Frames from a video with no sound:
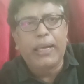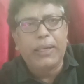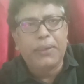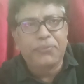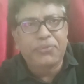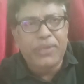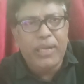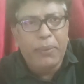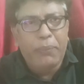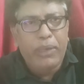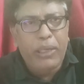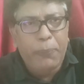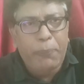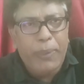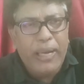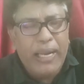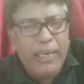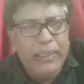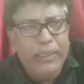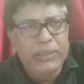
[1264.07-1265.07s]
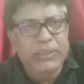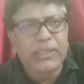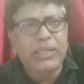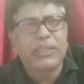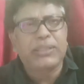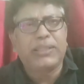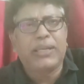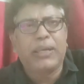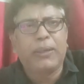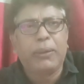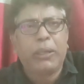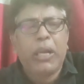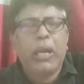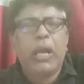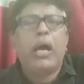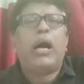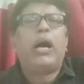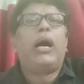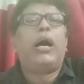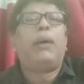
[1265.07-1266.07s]
family planning section,
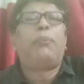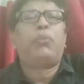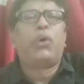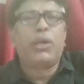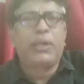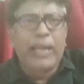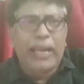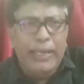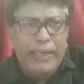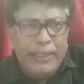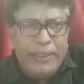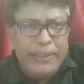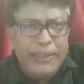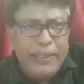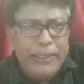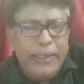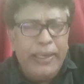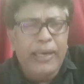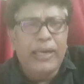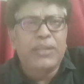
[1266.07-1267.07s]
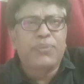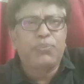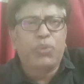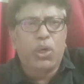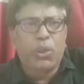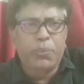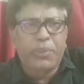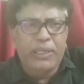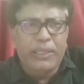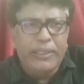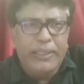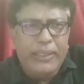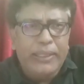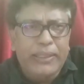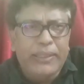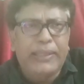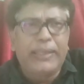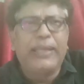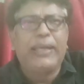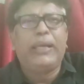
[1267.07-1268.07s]
mortality rates,
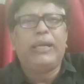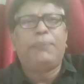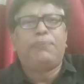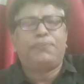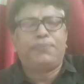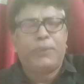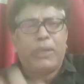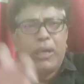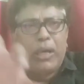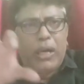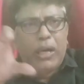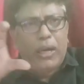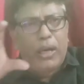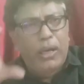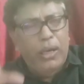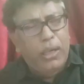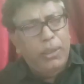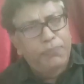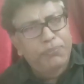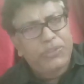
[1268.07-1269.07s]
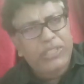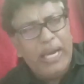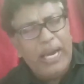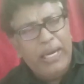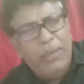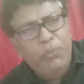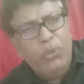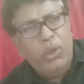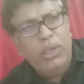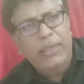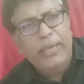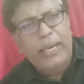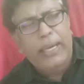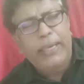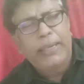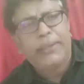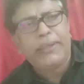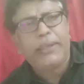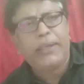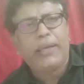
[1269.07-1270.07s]
morbidity, child
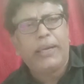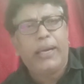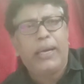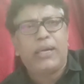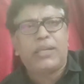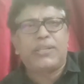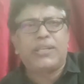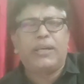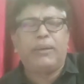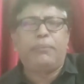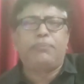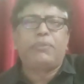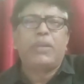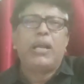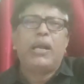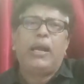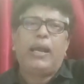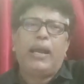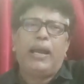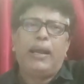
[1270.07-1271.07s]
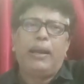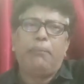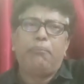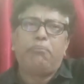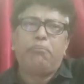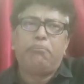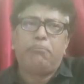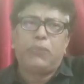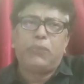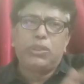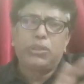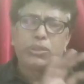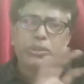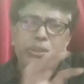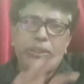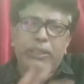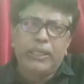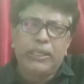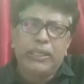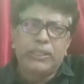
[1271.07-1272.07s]
mortality rates.
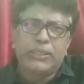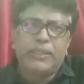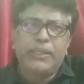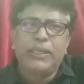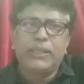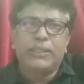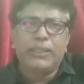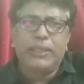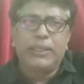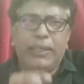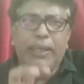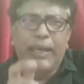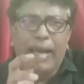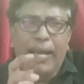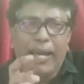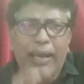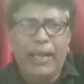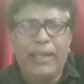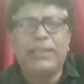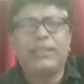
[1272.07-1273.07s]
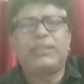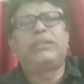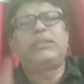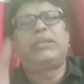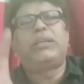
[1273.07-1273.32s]
These things India has